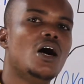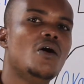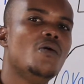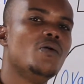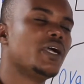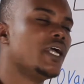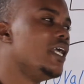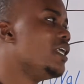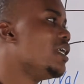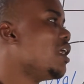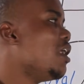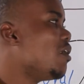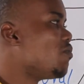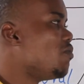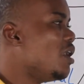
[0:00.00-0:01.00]
Okay,
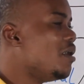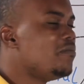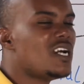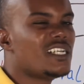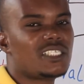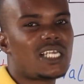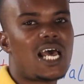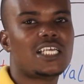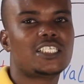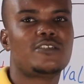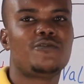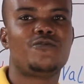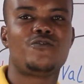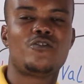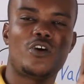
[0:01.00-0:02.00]
a rhombus has
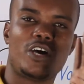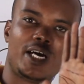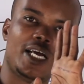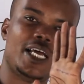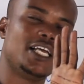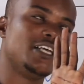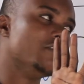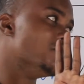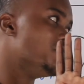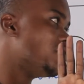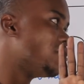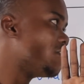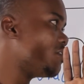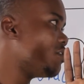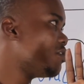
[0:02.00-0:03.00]
4
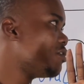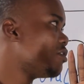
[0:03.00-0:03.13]
angles.